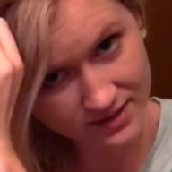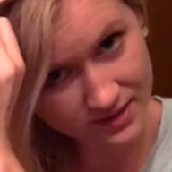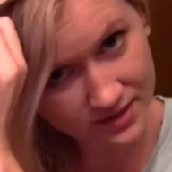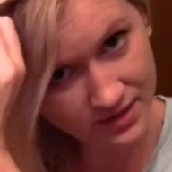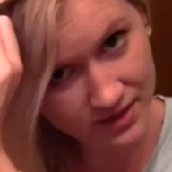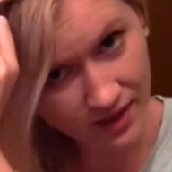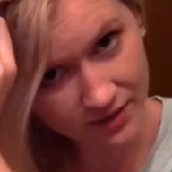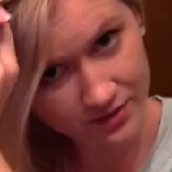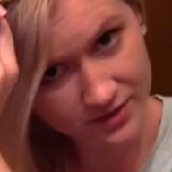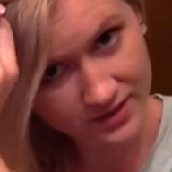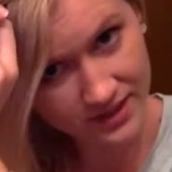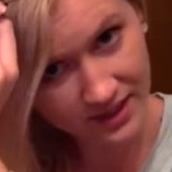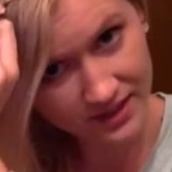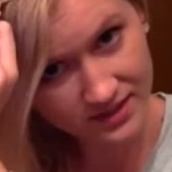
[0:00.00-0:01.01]
it to the other
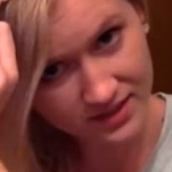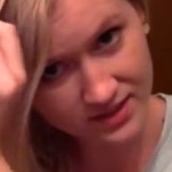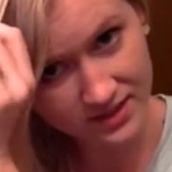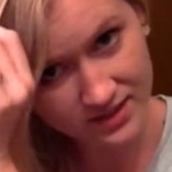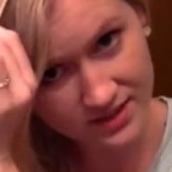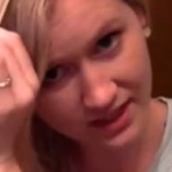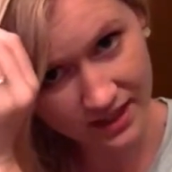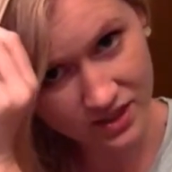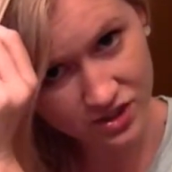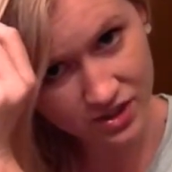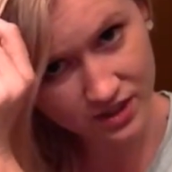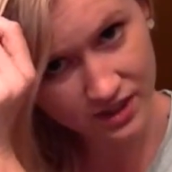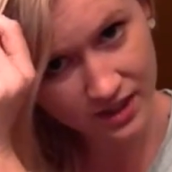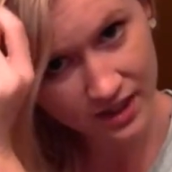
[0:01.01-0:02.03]
side to this
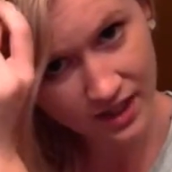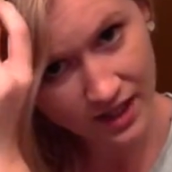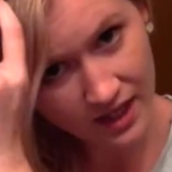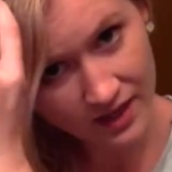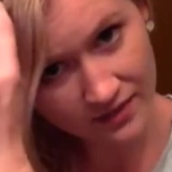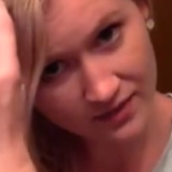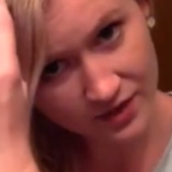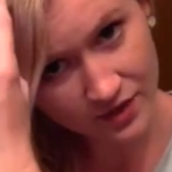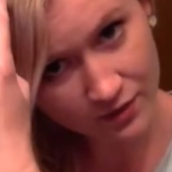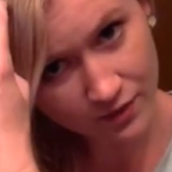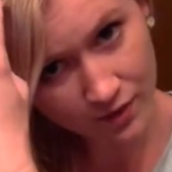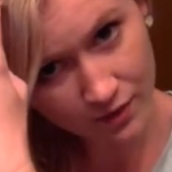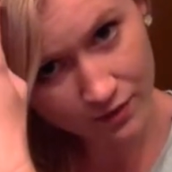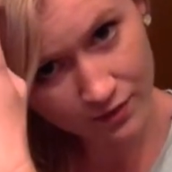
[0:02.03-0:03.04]
section, and then you
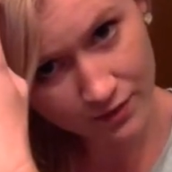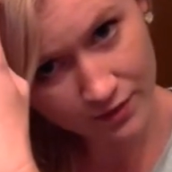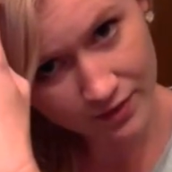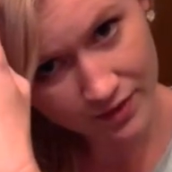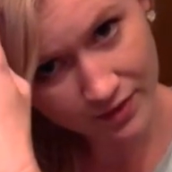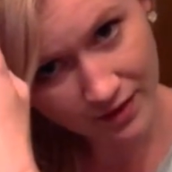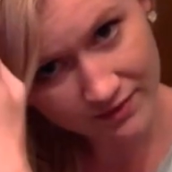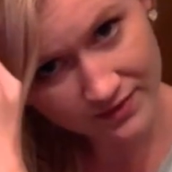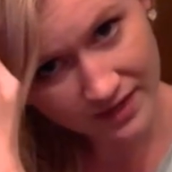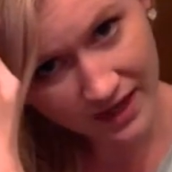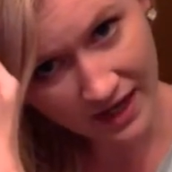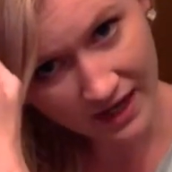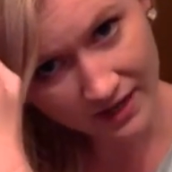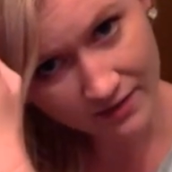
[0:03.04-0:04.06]
go through and you have to
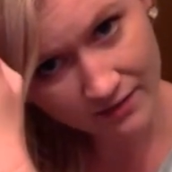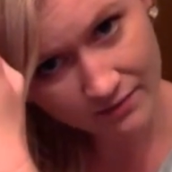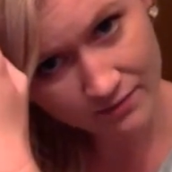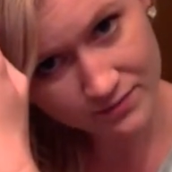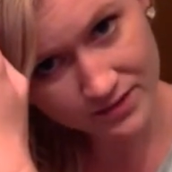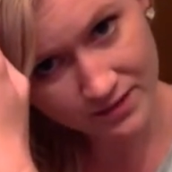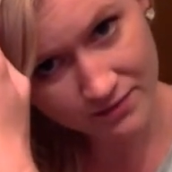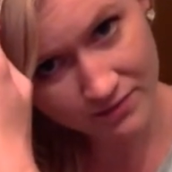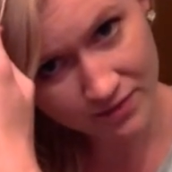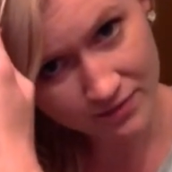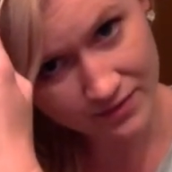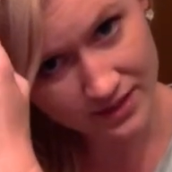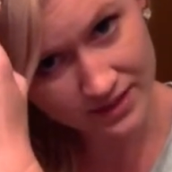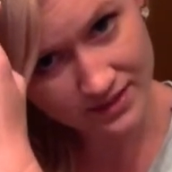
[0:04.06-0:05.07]
add some
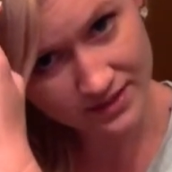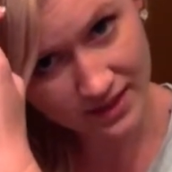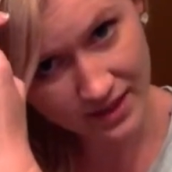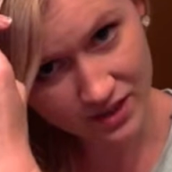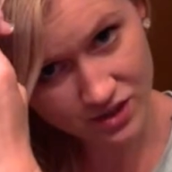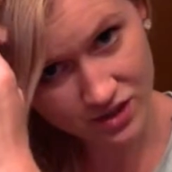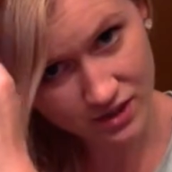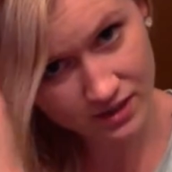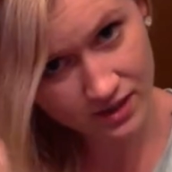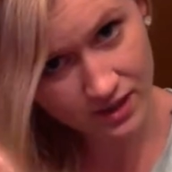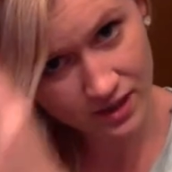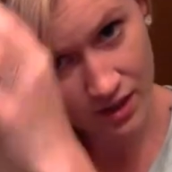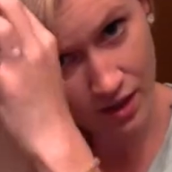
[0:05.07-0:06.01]
from this section